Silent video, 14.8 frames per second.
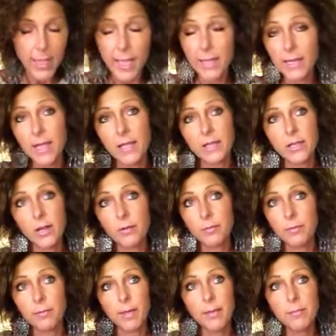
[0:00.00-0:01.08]
And you know,
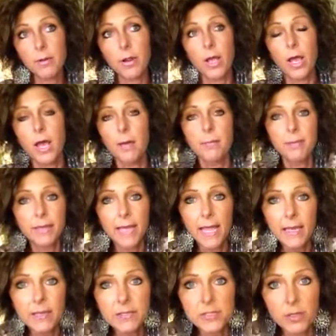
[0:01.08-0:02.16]
remember,
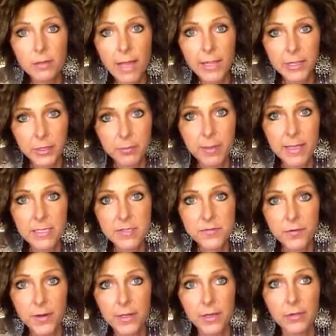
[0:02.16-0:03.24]
bananas are like your best
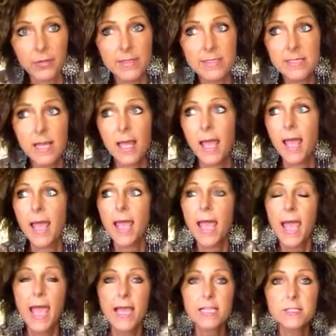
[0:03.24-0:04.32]
friend on this,
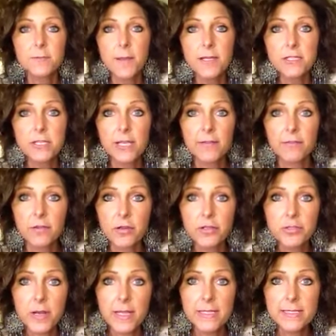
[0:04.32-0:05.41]
especially if you're
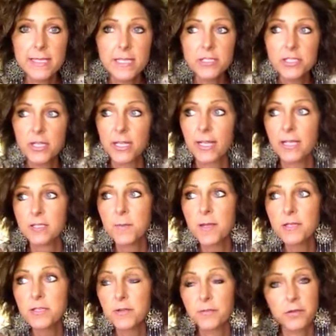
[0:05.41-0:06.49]
transitioning,
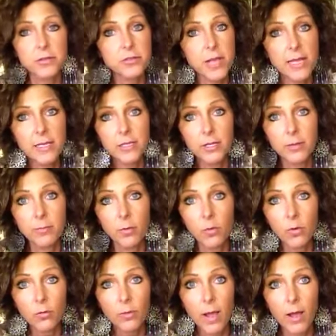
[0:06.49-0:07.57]
especially if you're trying to do
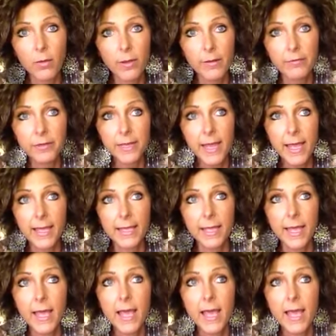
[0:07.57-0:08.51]
more raw every day.